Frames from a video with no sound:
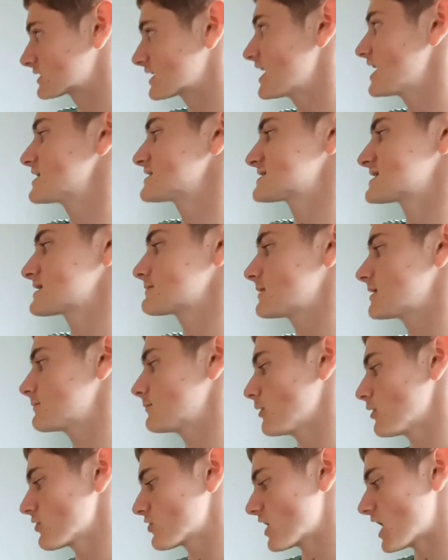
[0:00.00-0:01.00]
castling by
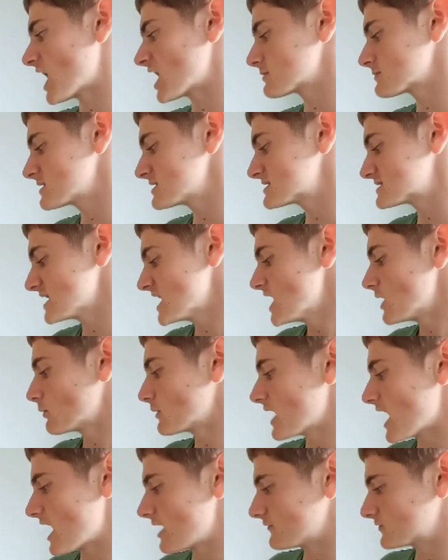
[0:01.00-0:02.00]
both armies, we
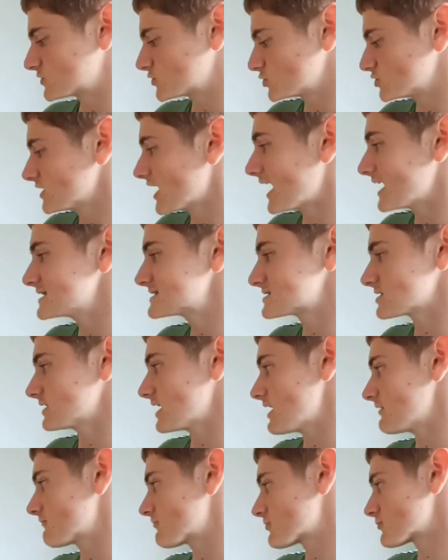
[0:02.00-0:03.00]
have two knights on
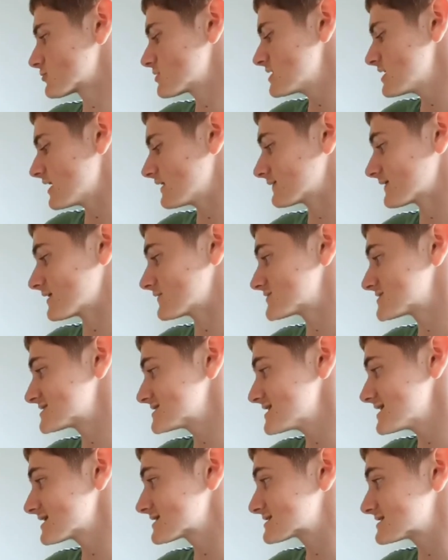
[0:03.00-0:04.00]
f3 and
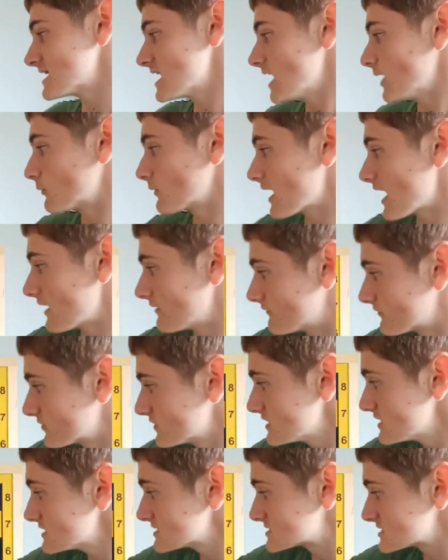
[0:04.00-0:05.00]
f6, we have
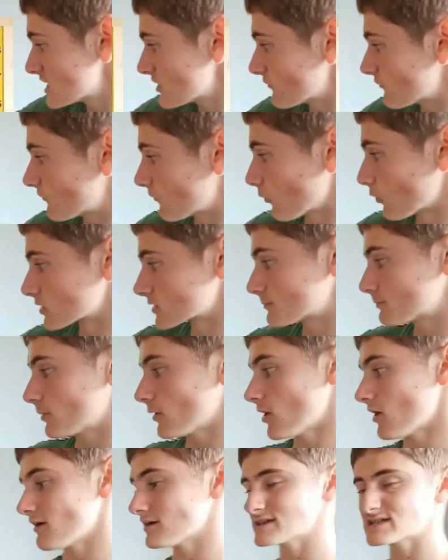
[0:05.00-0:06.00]
these four
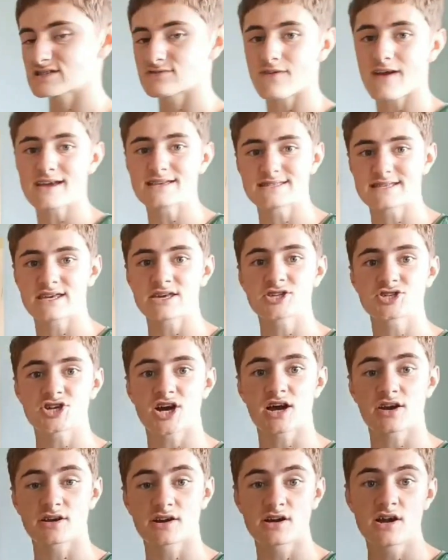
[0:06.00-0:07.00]
pawns facing each
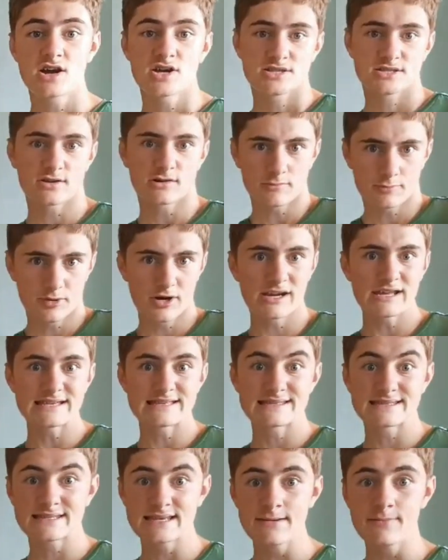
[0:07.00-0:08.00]
other, so a pretty
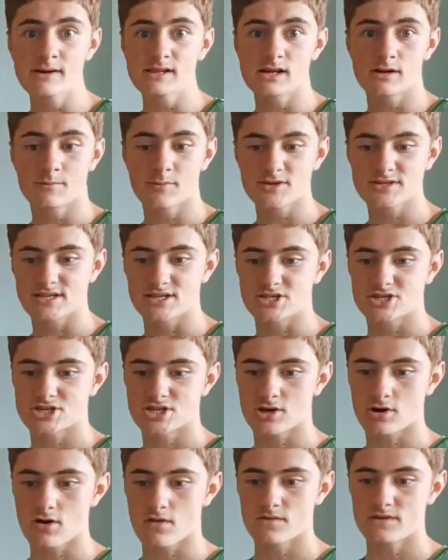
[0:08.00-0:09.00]
similar position
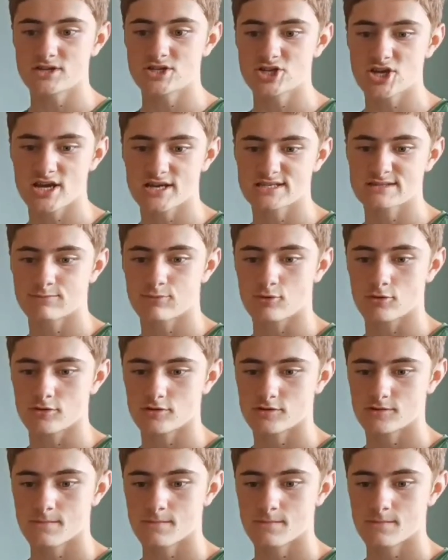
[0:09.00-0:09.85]
on the chessboard.